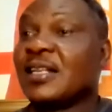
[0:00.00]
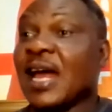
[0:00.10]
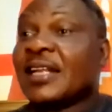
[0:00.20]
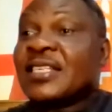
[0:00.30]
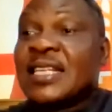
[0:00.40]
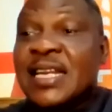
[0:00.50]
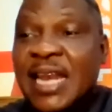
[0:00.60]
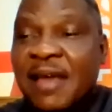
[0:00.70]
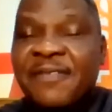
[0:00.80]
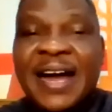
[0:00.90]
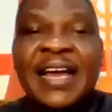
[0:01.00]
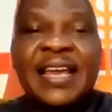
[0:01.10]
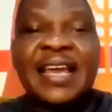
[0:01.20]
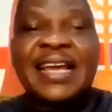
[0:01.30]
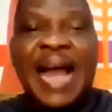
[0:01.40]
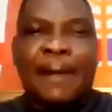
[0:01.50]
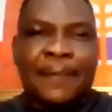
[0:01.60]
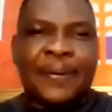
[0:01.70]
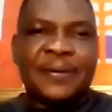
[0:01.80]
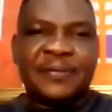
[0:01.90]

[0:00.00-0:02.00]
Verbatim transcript: there is never a gap.